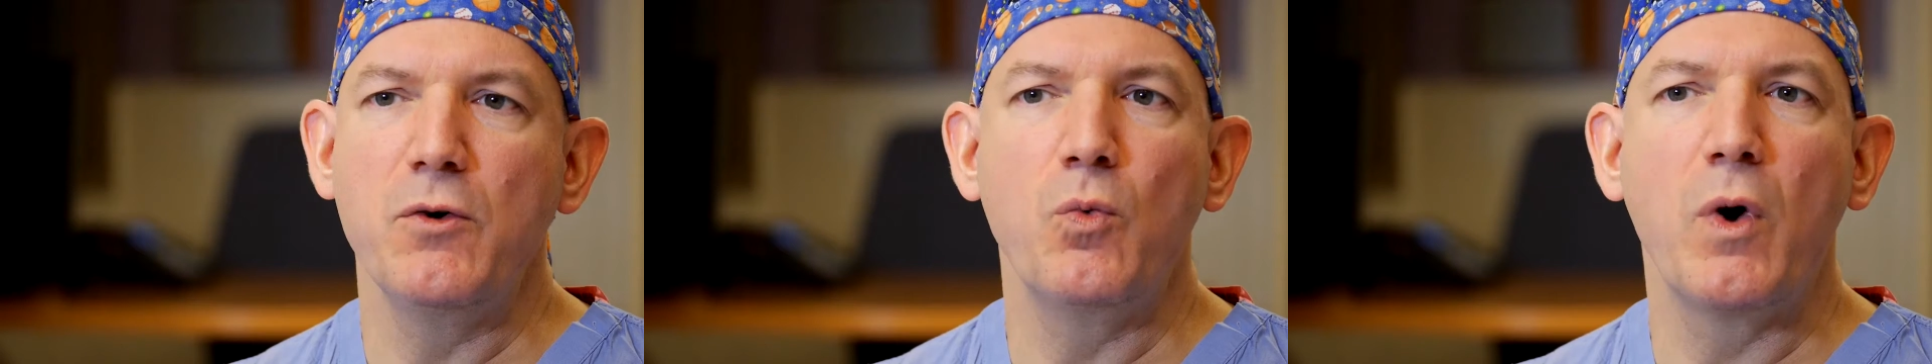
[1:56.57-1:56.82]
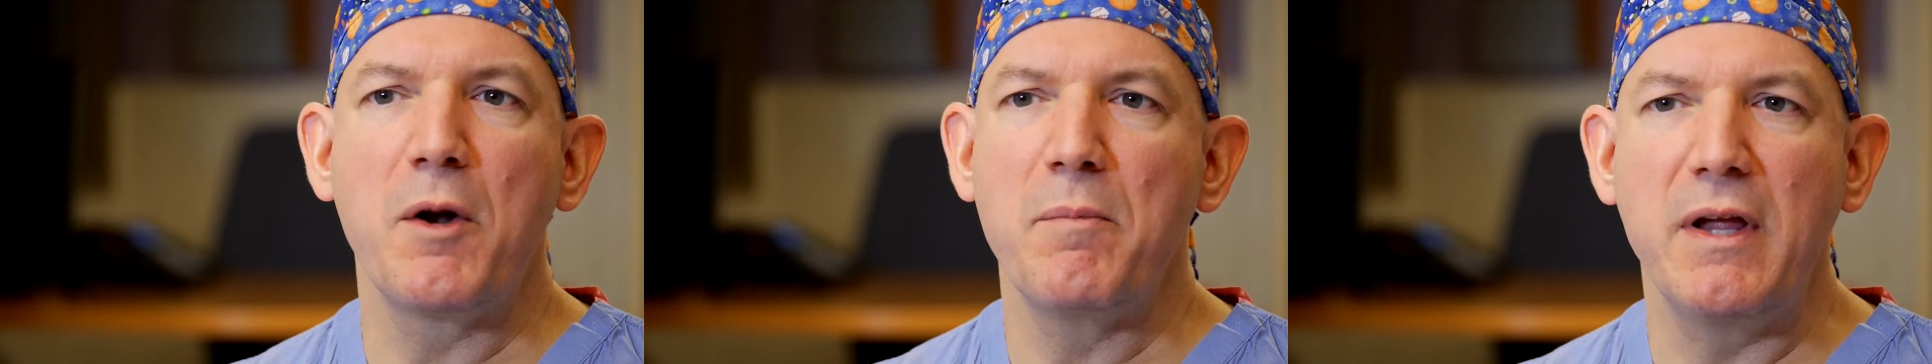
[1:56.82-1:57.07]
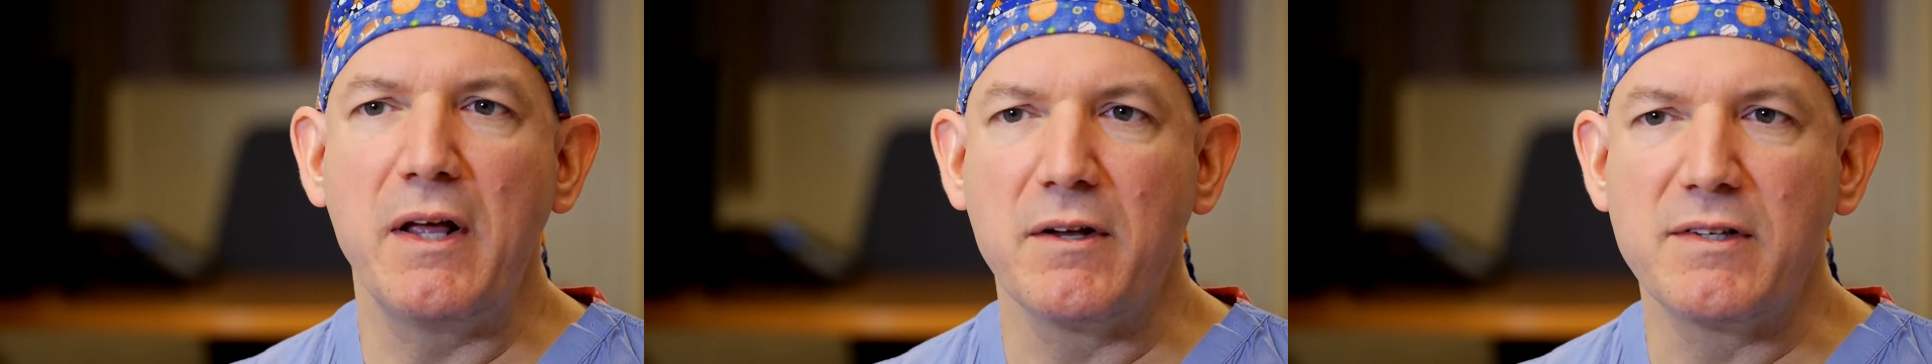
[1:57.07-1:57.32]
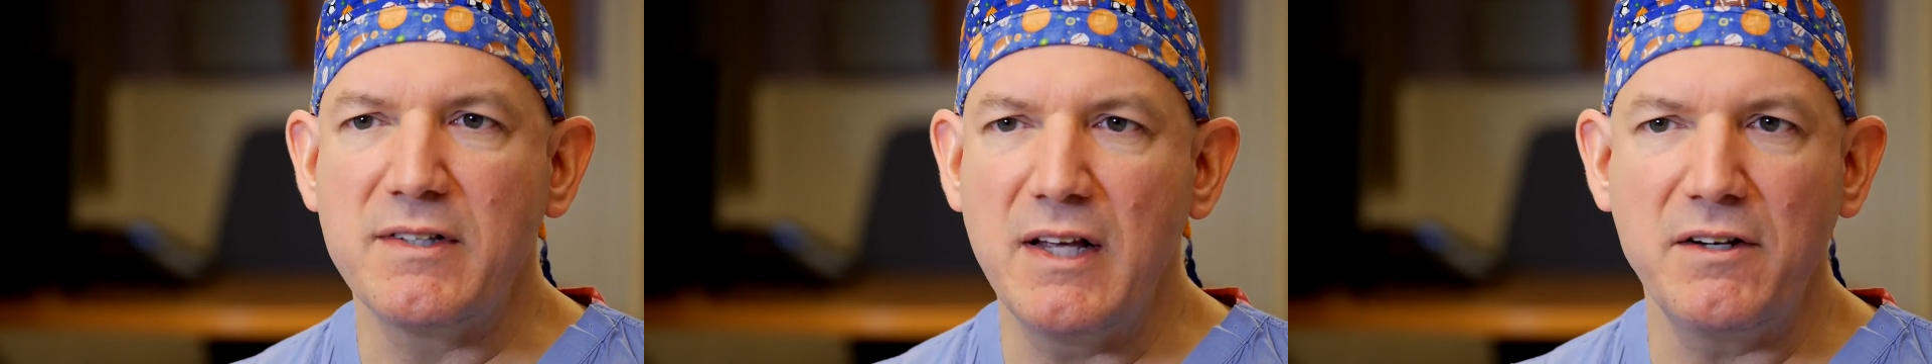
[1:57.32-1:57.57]
want to be at
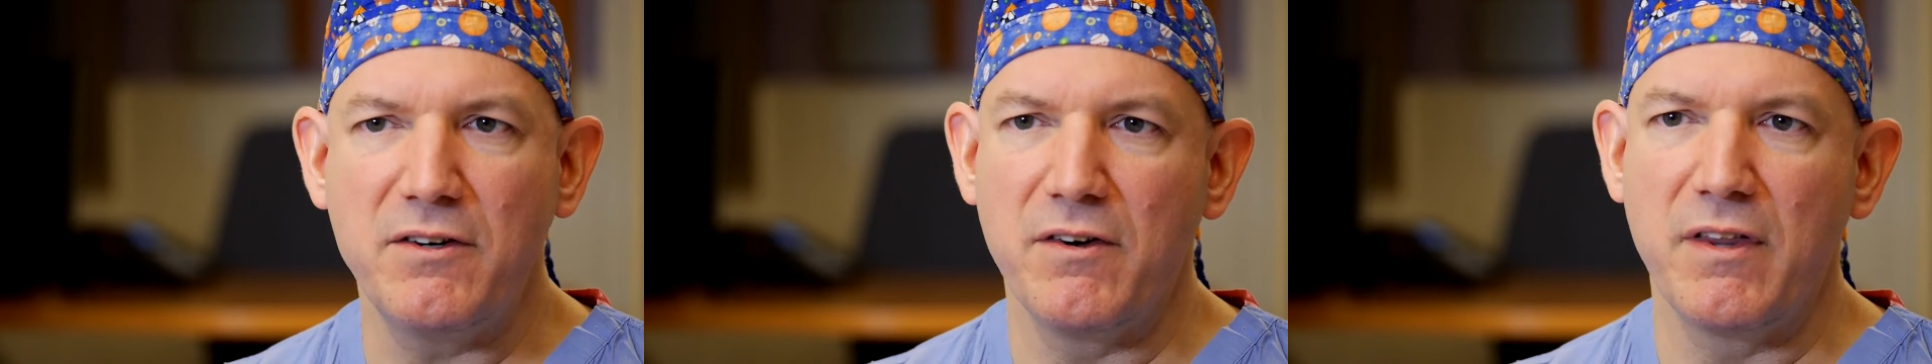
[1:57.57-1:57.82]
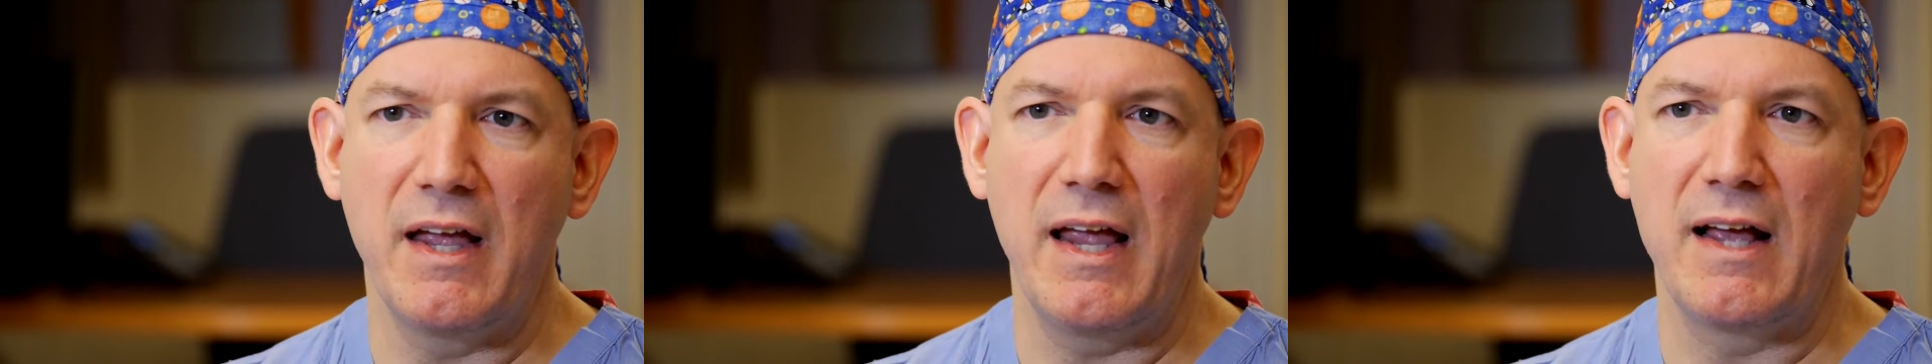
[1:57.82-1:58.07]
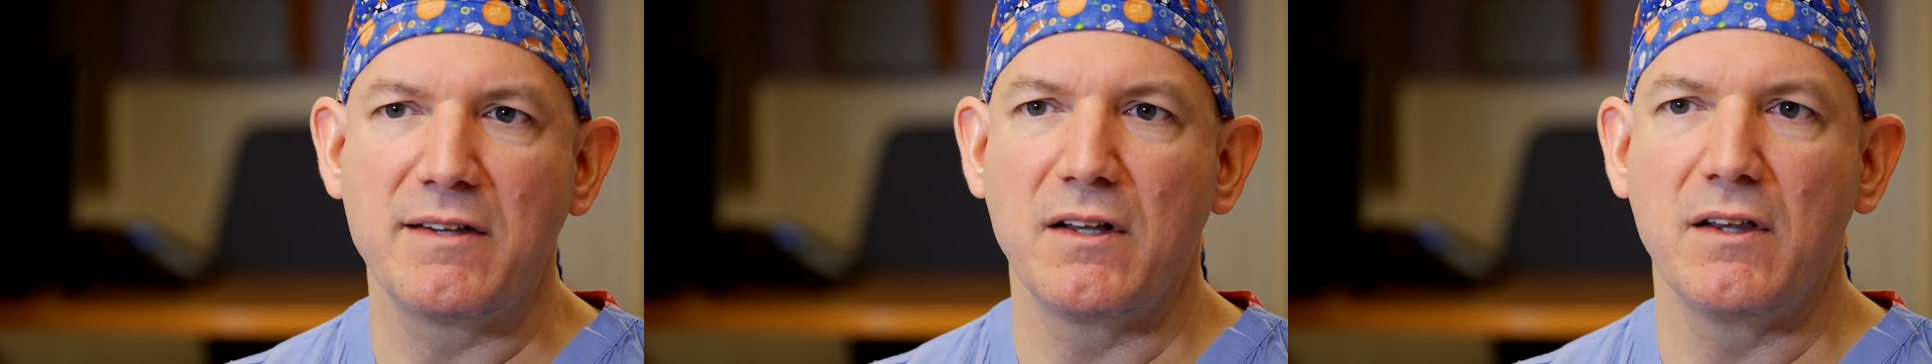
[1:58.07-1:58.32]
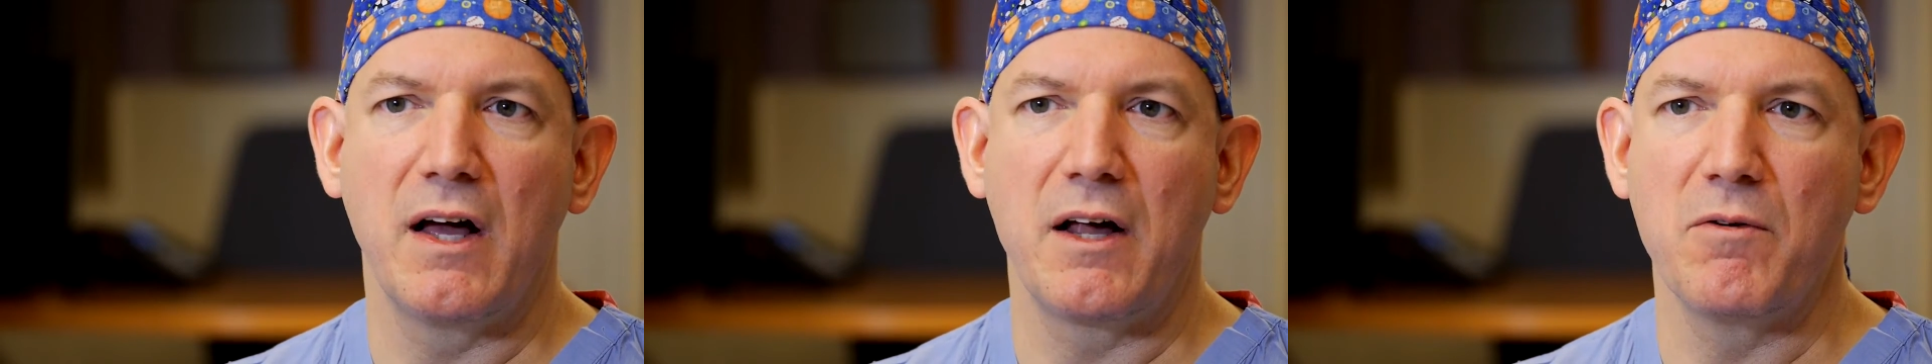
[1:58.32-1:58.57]
a center that has a
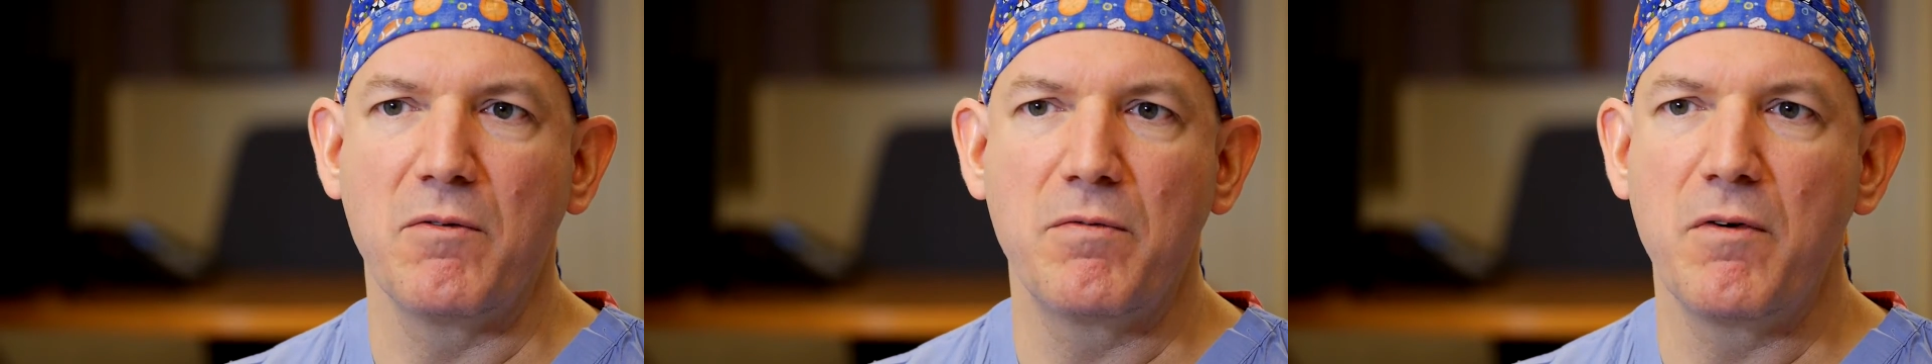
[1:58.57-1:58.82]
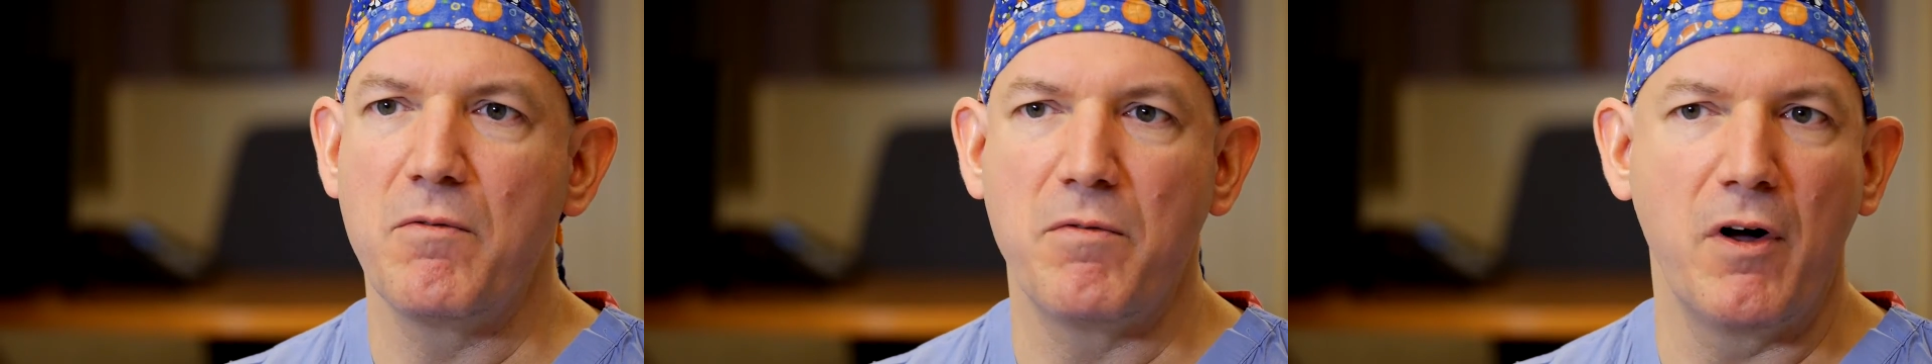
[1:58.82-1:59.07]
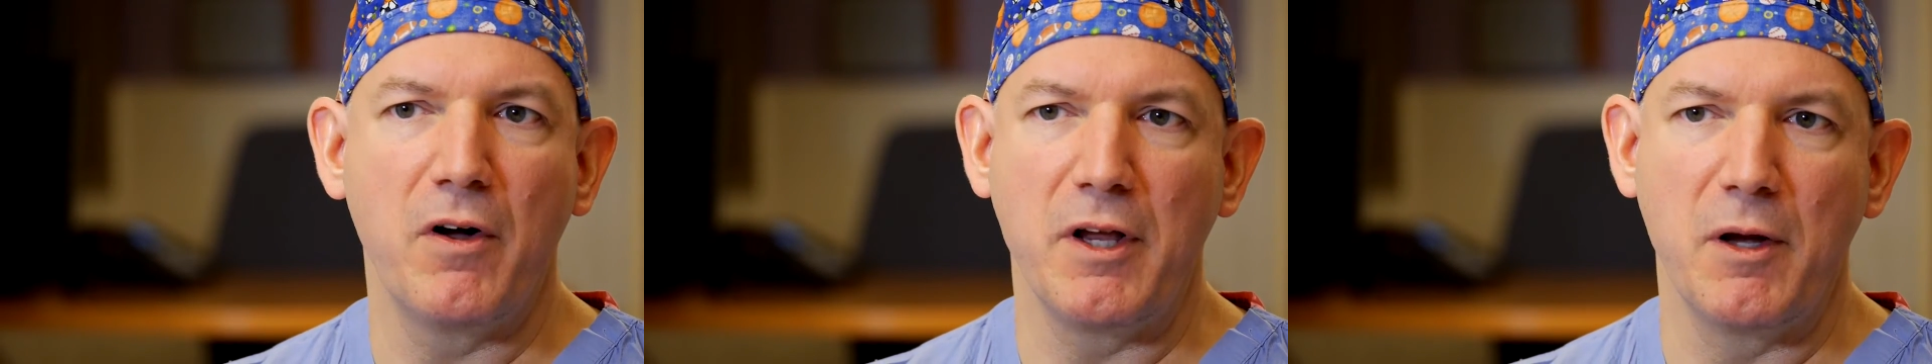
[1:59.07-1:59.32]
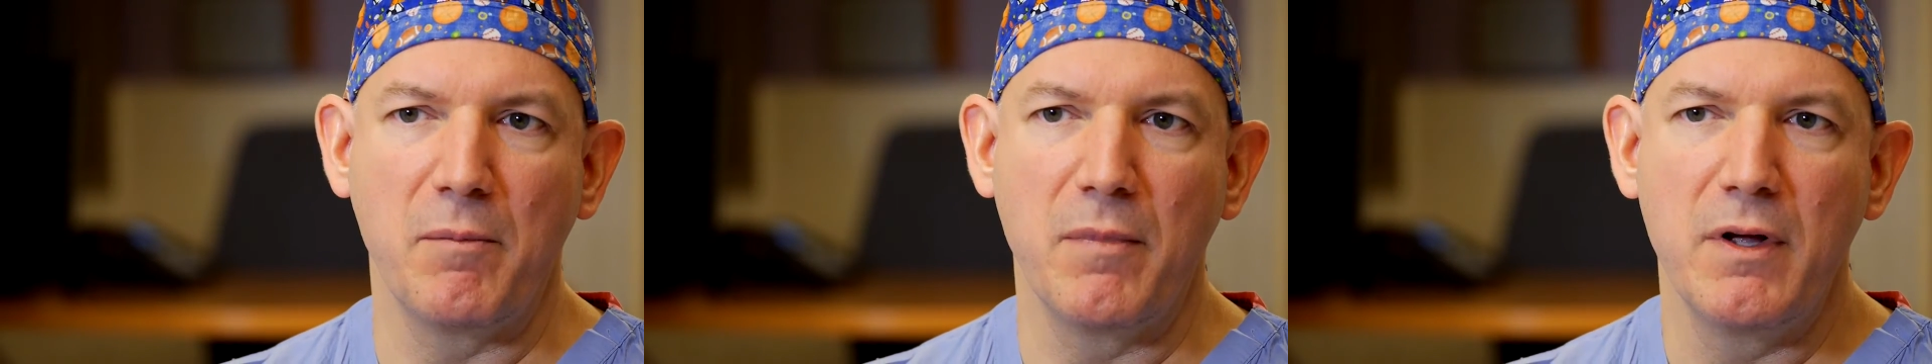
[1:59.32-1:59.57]
lot of
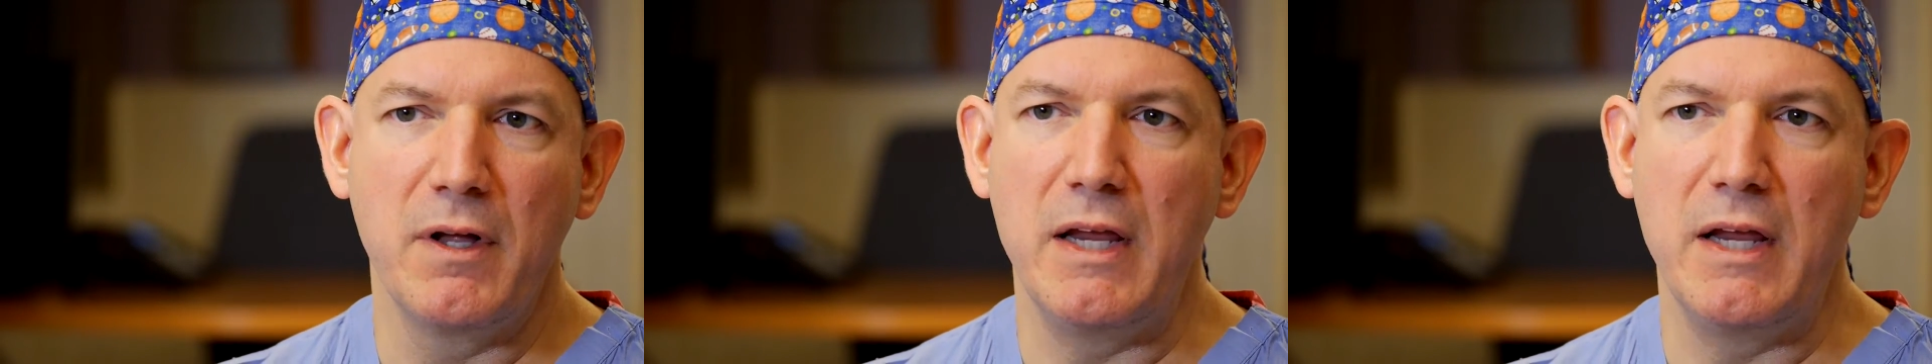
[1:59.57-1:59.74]
volume,